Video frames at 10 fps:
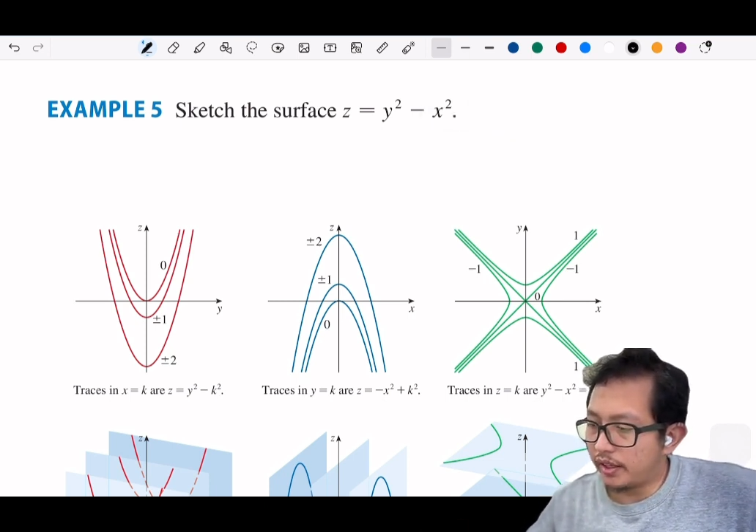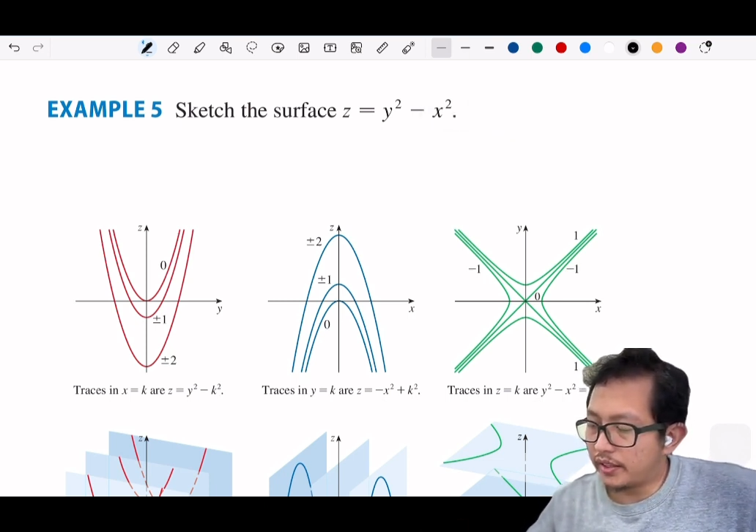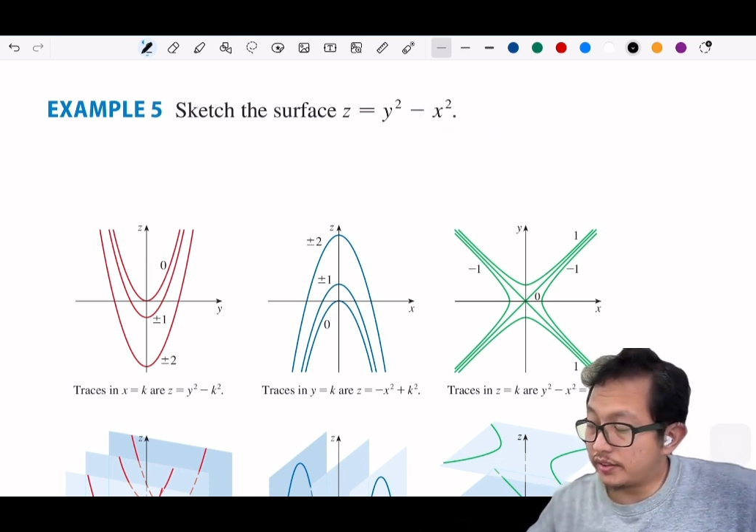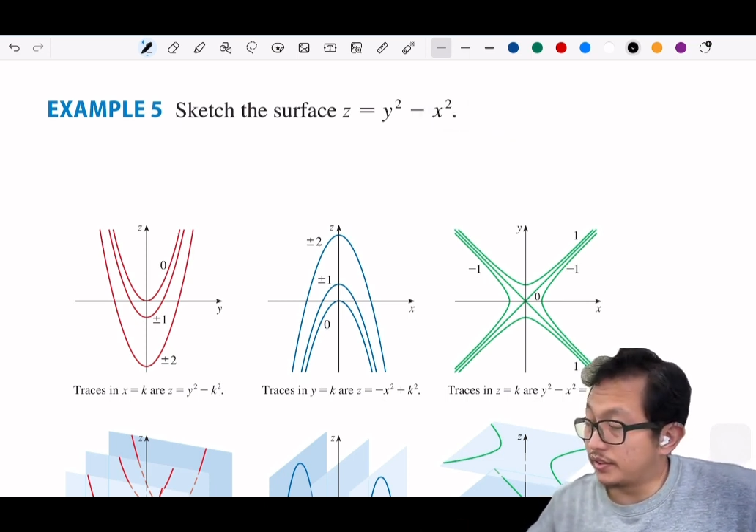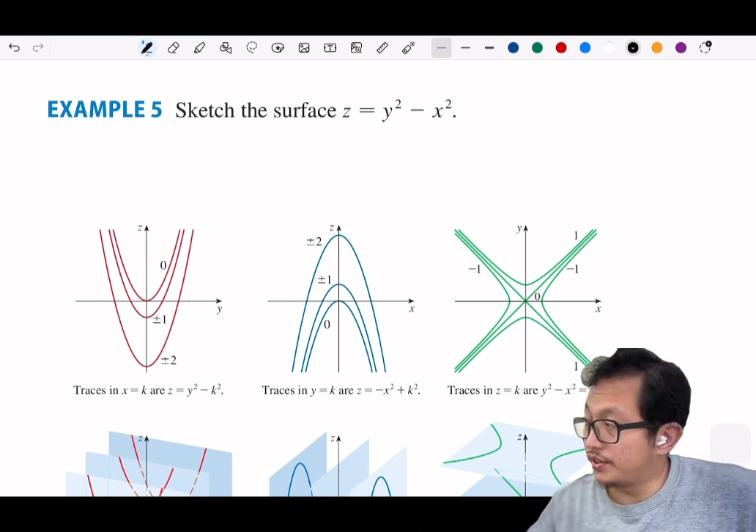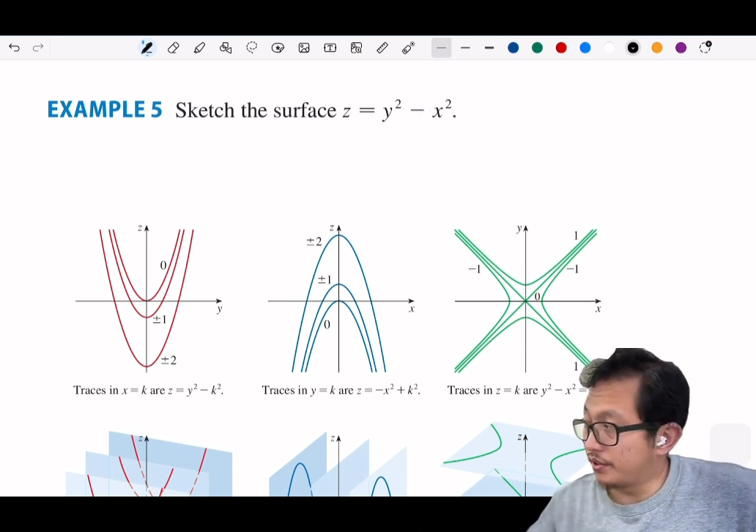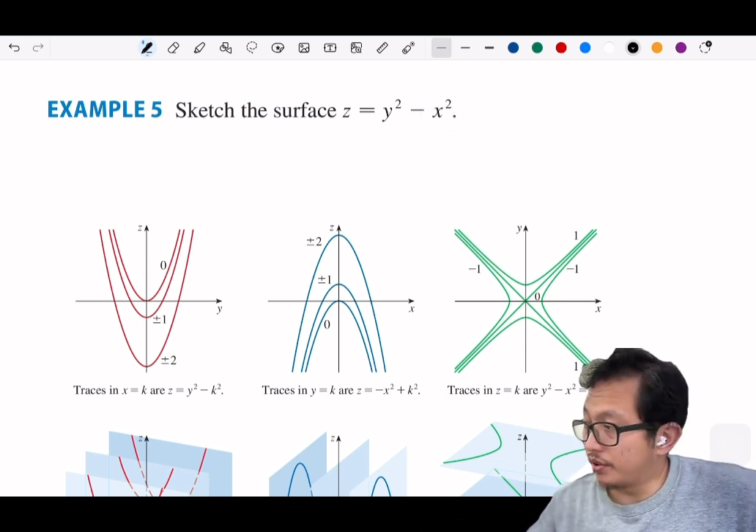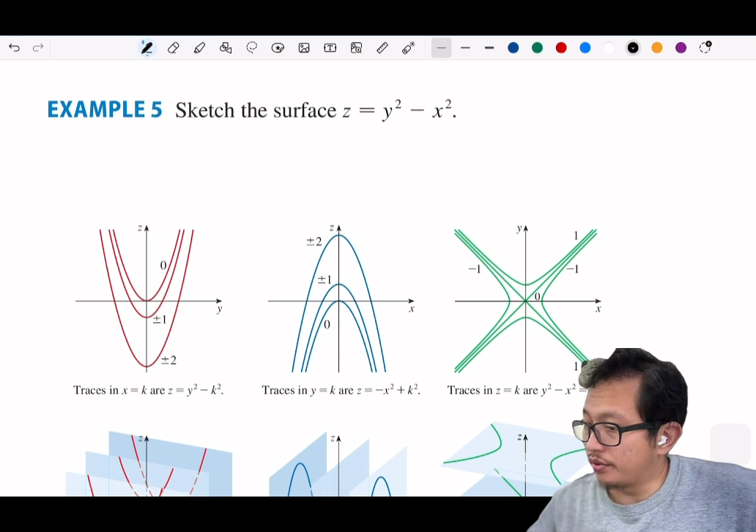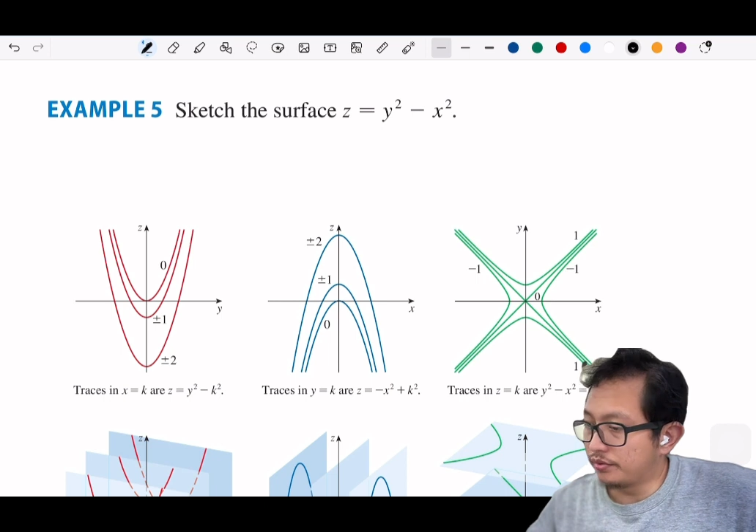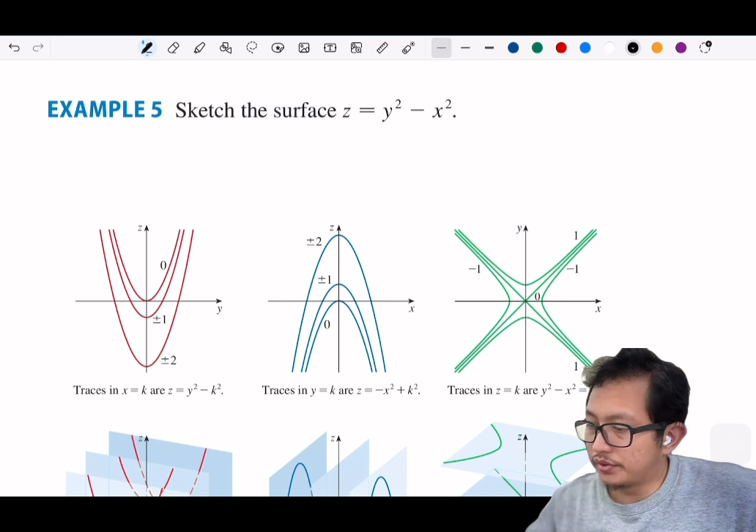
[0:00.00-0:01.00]
as
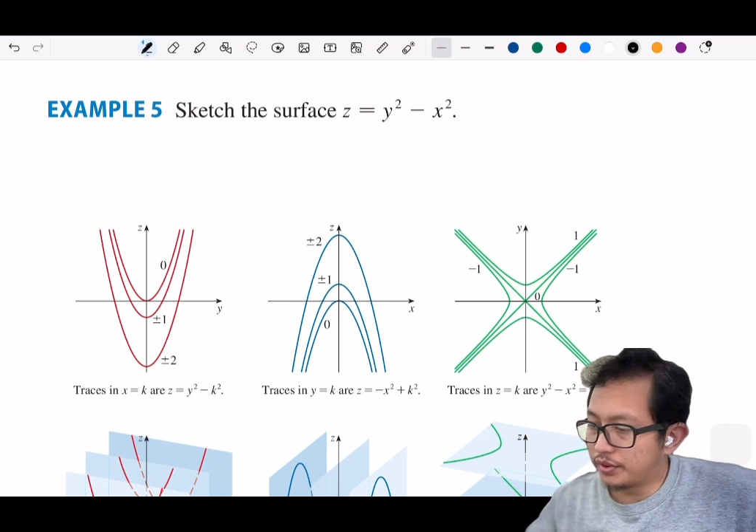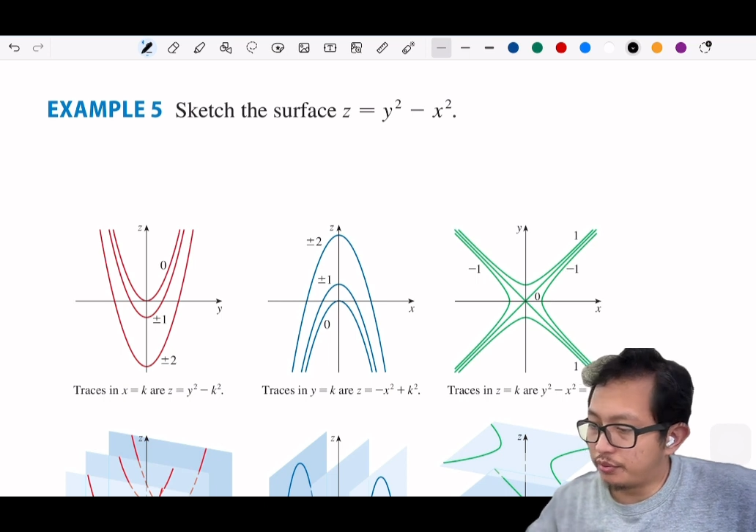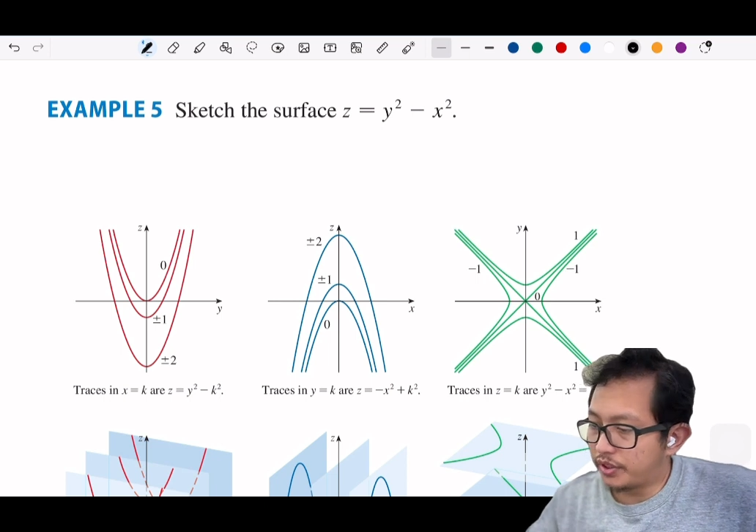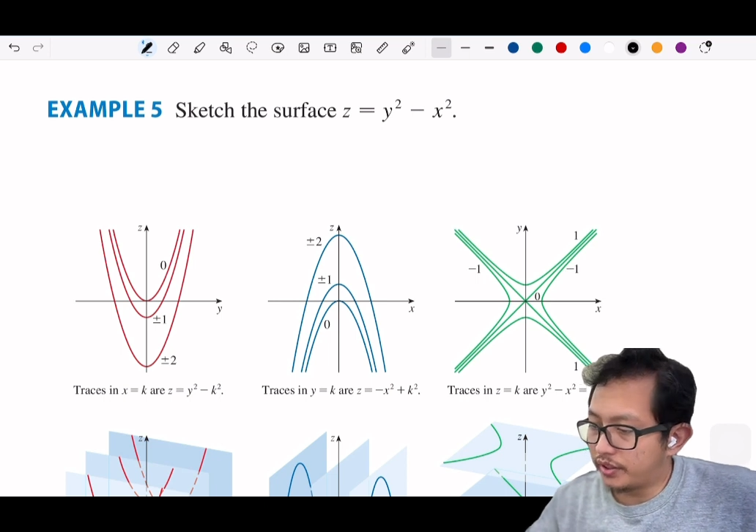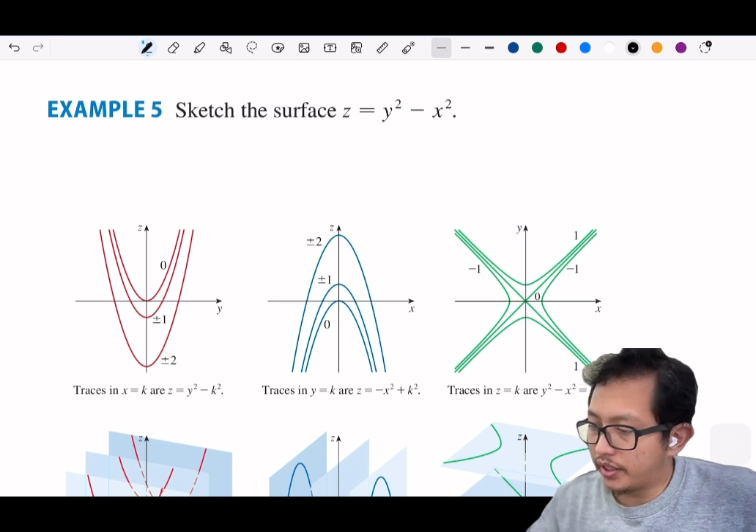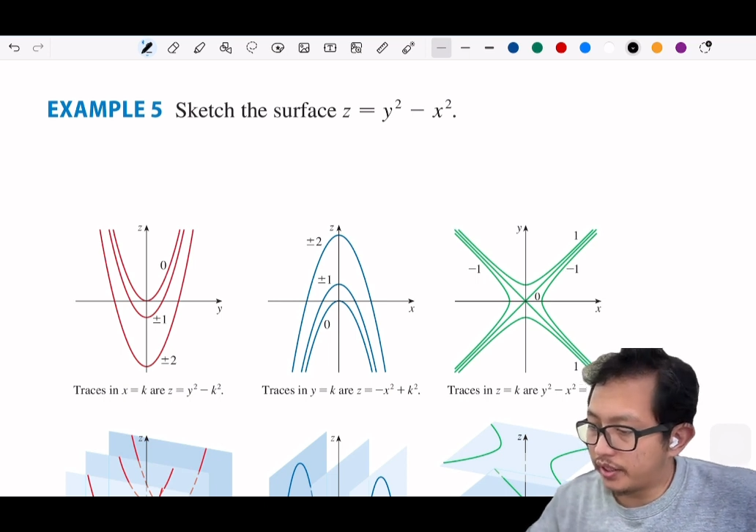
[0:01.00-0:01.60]
0, so we can